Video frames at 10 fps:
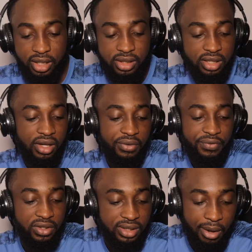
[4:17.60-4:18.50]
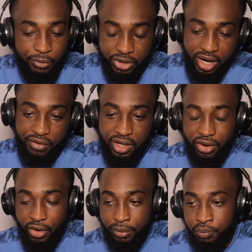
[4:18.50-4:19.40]
It's not the first time we're
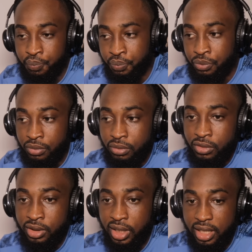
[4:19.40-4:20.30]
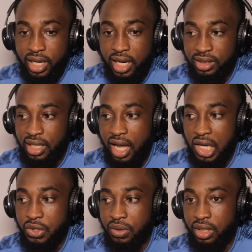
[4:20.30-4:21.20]
hearing Ghanaians
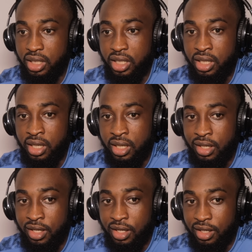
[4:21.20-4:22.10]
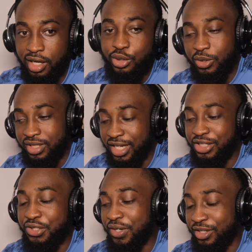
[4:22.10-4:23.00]
actually let us
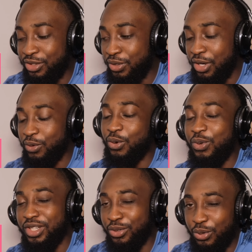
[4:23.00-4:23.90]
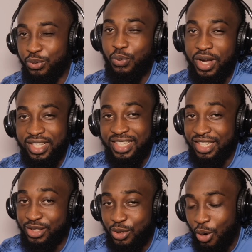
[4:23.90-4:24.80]
Nigerians know that we're only good when
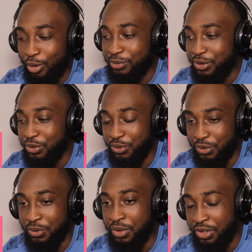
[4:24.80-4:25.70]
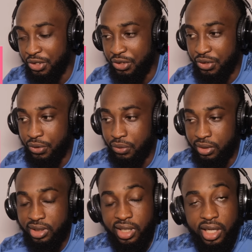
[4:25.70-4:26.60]
it comes to, you
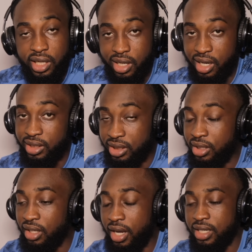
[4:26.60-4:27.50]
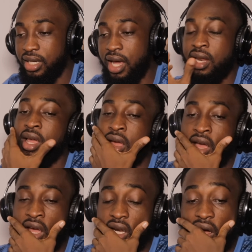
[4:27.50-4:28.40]
know, singing and shit like that.
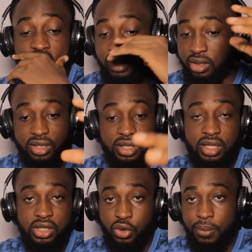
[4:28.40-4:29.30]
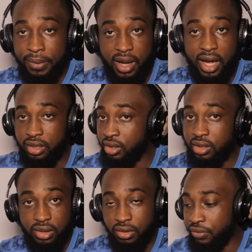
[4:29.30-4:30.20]
Now it's a dope line,
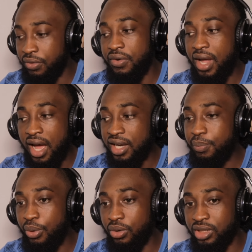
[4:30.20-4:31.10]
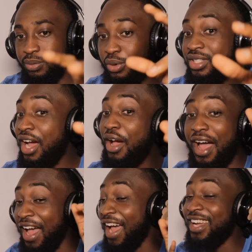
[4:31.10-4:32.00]
a very hard punch. But
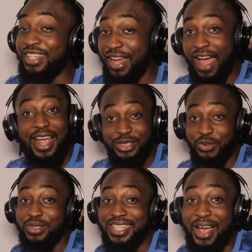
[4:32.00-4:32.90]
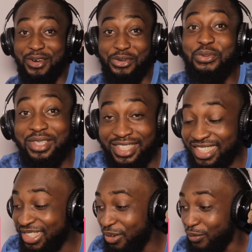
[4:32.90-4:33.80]
I don't agree with
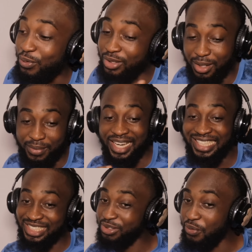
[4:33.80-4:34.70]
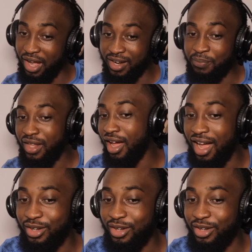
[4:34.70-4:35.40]
it. Of course I'm a Nigerian.